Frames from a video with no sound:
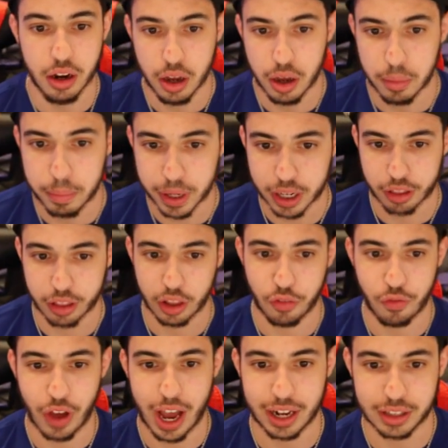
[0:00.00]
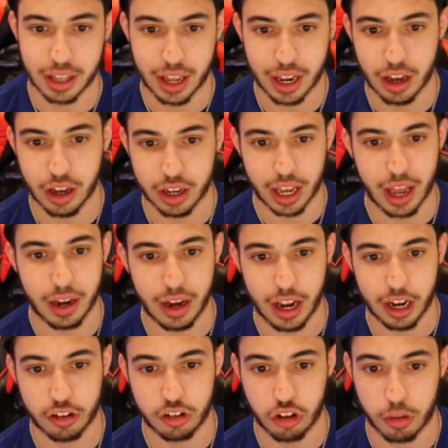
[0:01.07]
because of the fact that, again, it
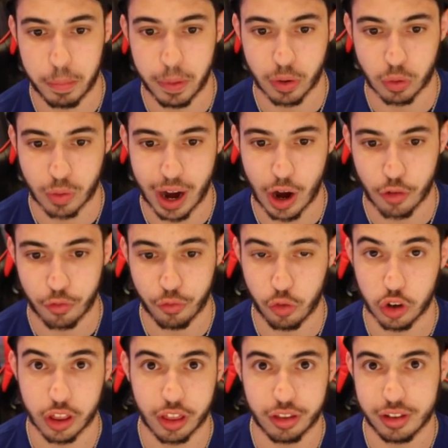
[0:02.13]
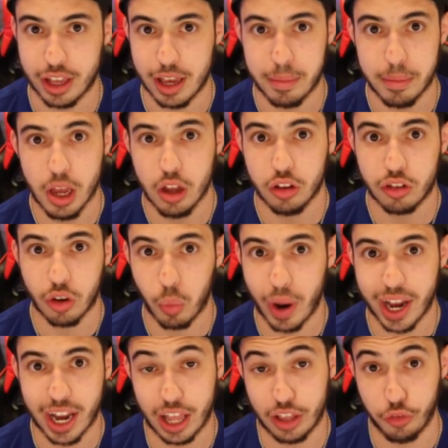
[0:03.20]
has just been rare for this team to
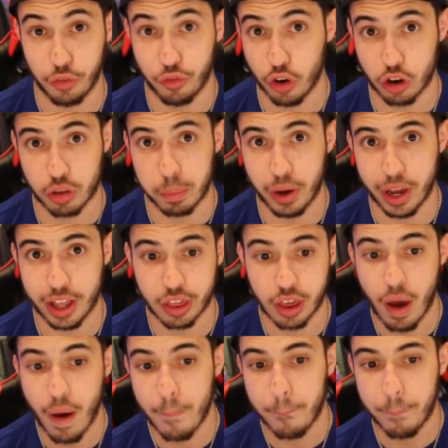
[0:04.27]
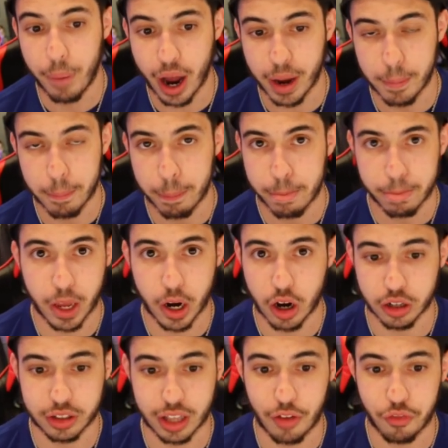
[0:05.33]
win in the first place. But there are
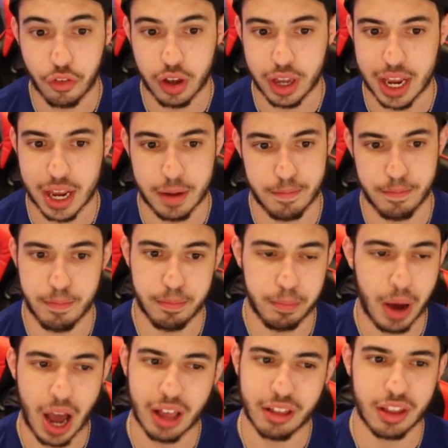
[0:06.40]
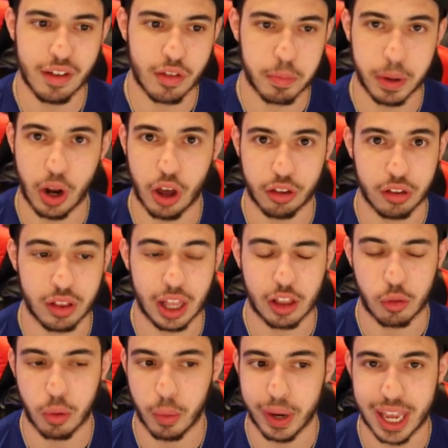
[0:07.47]
definitely positives, but also things
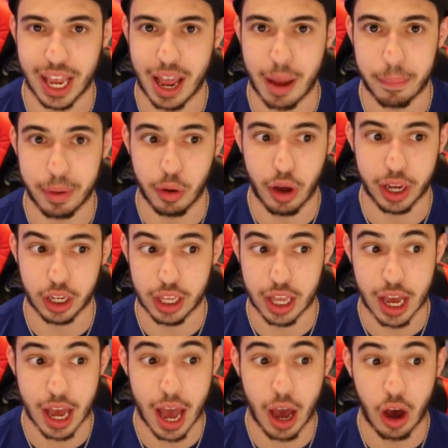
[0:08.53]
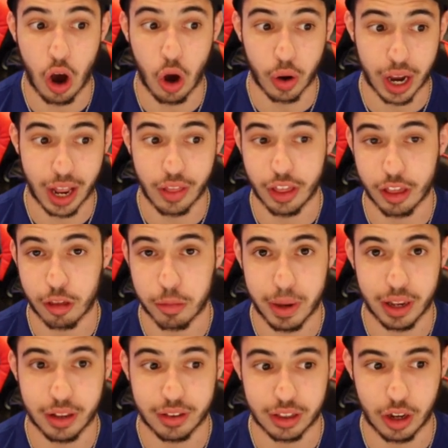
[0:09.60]
where we can't be like, yeah, okay, this
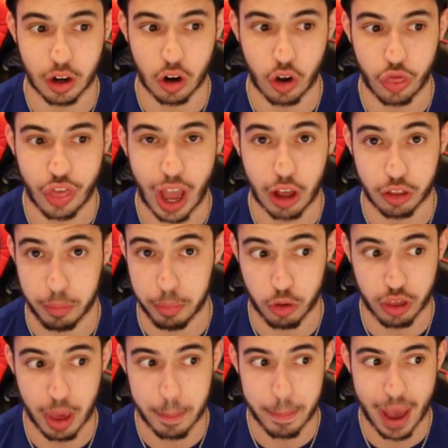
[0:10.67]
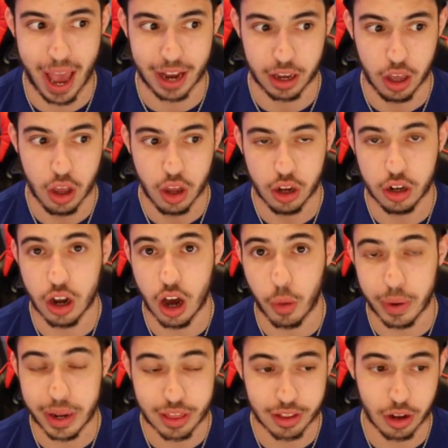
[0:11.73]
means that they're 1,000% back. No,
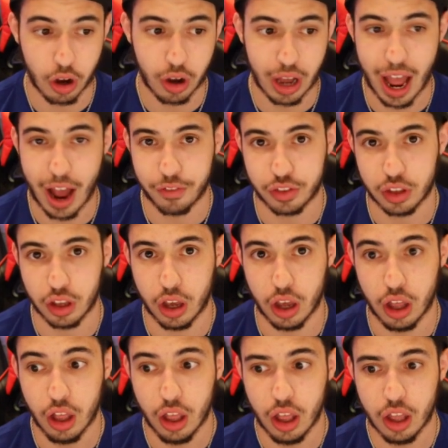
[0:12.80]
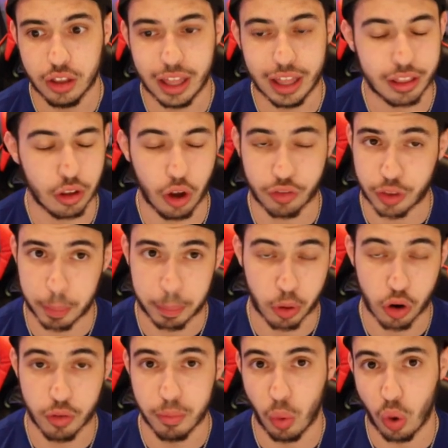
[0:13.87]
we still have to... They still have to
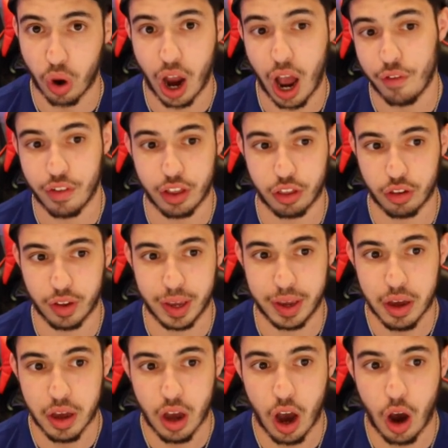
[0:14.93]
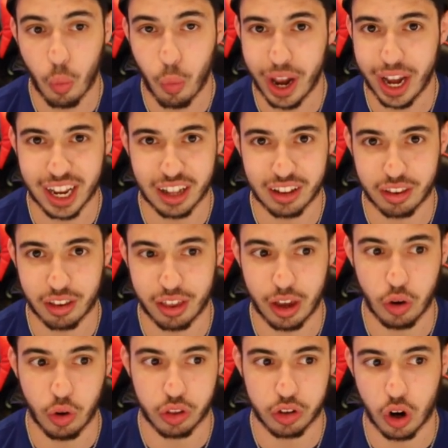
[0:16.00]
prove more, obviously. A win against the St.
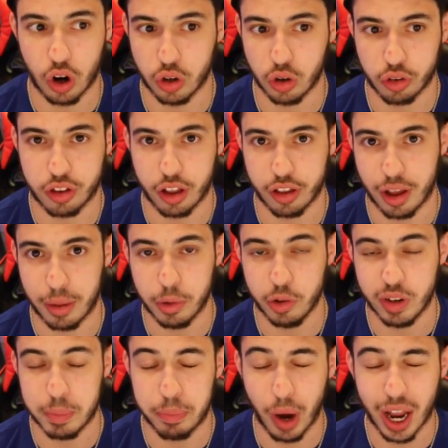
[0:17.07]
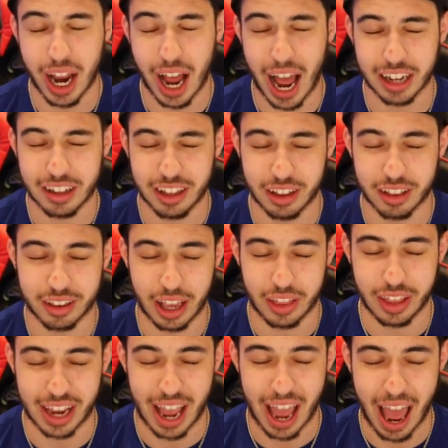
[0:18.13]
Louis Cardinals does not move me, but I did say
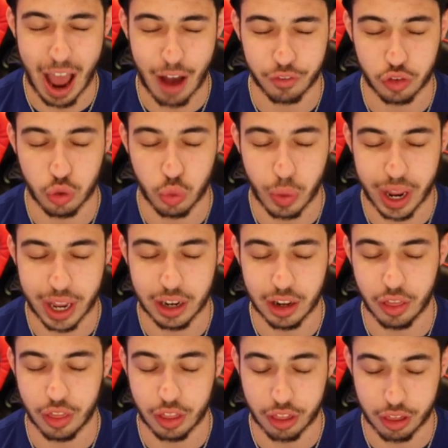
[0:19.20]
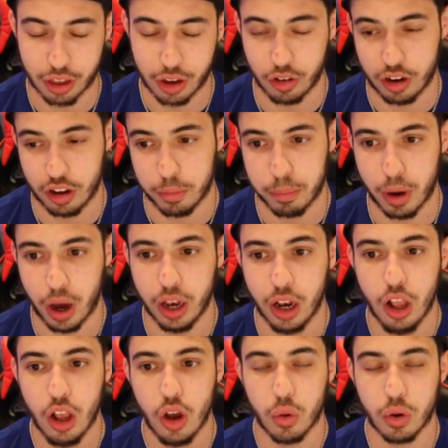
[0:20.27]
they have to win the series. But
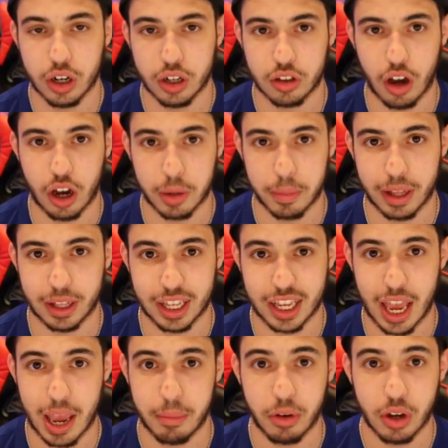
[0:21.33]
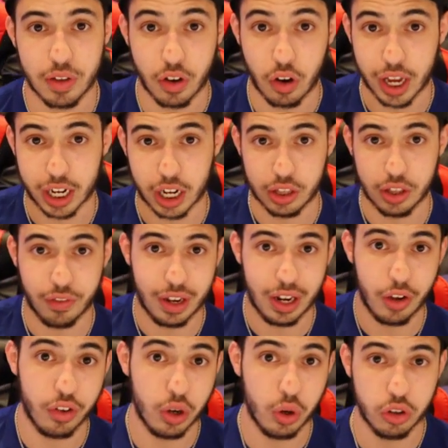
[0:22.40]
we're going to talk about the game. Leave a like on the video
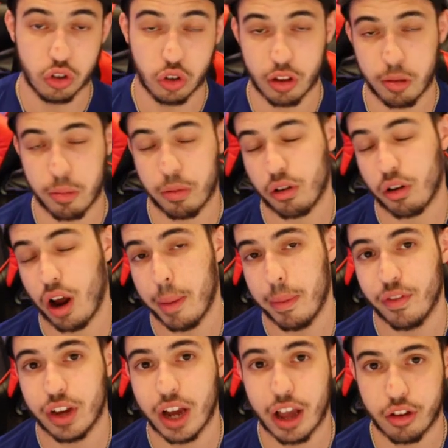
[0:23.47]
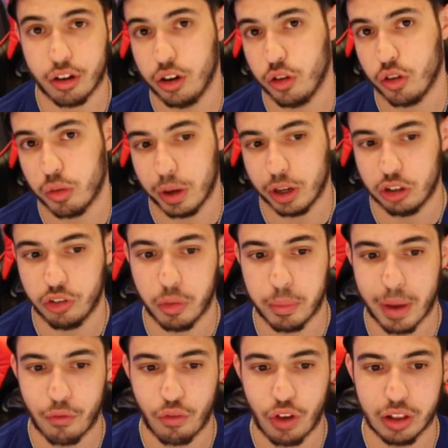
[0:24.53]
if you do enjoy. Subscribe if you guys are new, especially if you're
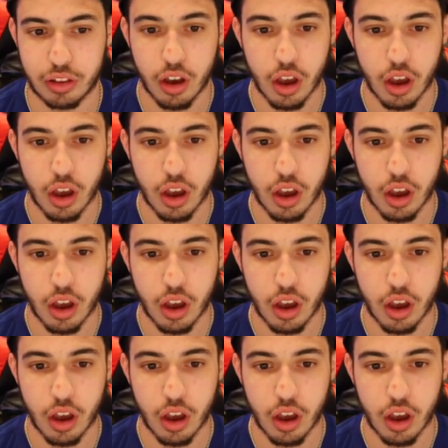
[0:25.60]
Met fans.